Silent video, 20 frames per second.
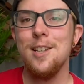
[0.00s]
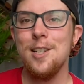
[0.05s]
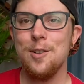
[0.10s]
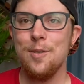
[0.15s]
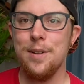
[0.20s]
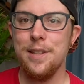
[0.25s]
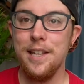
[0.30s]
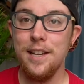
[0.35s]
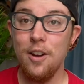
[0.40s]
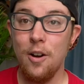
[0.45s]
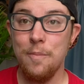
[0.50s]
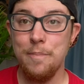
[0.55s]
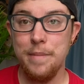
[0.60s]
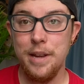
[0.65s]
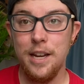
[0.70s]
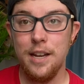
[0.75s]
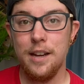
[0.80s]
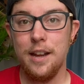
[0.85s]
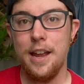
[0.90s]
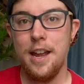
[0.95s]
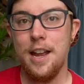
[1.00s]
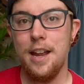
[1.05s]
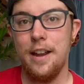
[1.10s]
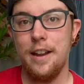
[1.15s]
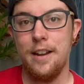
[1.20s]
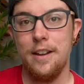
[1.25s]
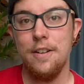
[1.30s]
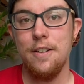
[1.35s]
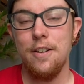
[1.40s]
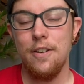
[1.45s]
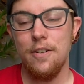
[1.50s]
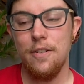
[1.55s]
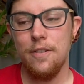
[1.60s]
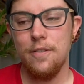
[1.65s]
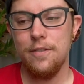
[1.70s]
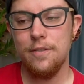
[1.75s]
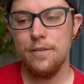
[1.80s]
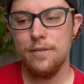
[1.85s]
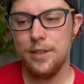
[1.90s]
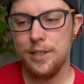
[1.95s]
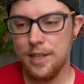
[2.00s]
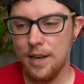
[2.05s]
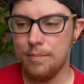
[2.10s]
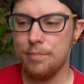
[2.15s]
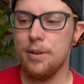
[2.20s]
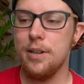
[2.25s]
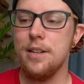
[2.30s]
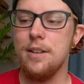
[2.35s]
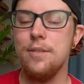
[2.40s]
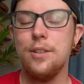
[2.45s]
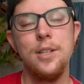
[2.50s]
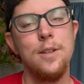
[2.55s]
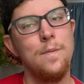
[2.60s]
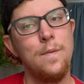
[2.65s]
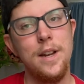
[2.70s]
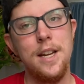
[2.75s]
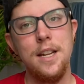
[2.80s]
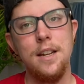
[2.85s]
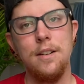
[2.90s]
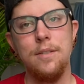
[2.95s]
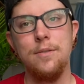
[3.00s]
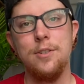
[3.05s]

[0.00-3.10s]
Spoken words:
So I think I'll make a separate YouTube video